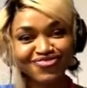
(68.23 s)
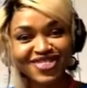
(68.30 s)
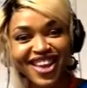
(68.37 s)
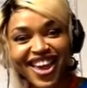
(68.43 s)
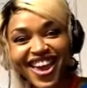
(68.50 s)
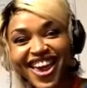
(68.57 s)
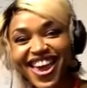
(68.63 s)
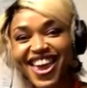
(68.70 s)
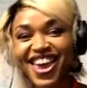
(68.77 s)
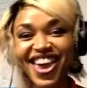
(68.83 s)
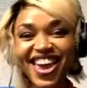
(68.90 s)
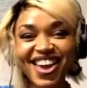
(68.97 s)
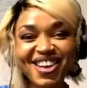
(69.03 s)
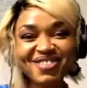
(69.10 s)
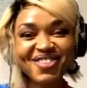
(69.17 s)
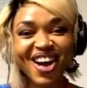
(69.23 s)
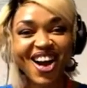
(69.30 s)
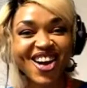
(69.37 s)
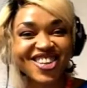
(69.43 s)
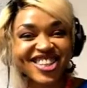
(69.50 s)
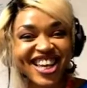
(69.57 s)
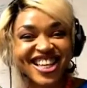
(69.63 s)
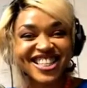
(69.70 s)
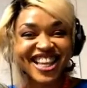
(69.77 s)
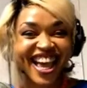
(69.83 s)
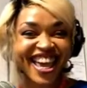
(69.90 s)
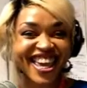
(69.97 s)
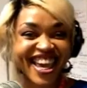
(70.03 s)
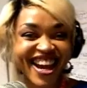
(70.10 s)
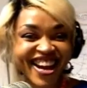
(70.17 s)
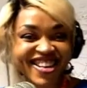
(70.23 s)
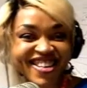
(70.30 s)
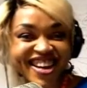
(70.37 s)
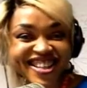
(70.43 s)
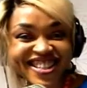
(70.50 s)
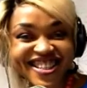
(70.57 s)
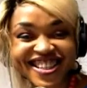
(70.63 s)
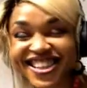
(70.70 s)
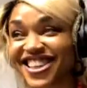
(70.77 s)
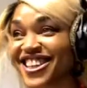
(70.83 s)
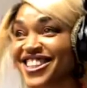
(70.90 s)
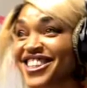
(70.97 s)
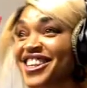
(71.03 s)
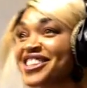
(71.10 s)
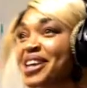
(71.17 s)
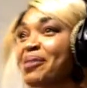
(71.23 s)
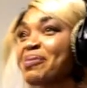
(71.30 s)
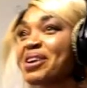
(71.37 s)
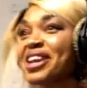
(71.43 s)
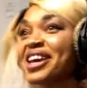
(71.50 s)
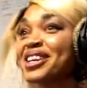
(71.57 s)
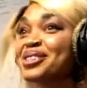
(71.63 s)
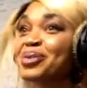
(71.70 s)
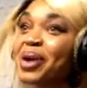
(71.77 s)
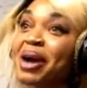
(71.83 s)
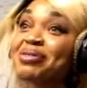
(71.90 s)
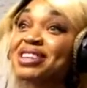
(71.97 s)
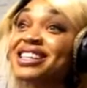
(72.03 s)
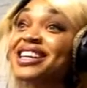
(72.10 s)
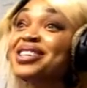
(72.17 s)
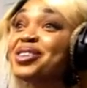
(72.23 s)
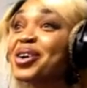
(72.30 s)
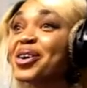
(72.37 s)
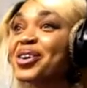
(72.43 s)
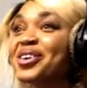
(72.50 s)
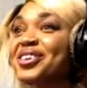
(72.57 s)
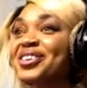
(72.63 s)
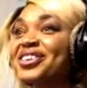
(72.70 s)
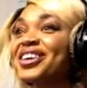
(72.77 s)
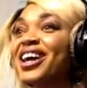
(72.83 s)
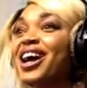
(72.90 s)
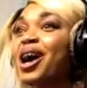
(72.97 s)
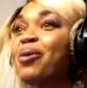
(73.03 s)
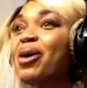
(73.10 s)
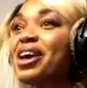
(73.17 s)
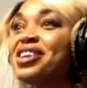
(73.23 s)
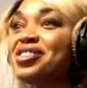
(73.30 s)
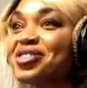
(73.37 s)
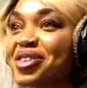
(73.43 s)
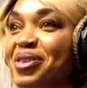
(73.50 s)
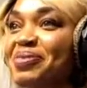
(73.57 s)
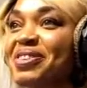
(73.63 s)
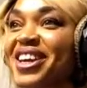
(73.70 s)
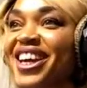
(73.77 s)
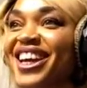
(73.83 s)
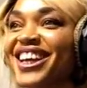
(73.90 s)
Hey, my audience are here already. 10 minutes. We have started our in-stream, yeah?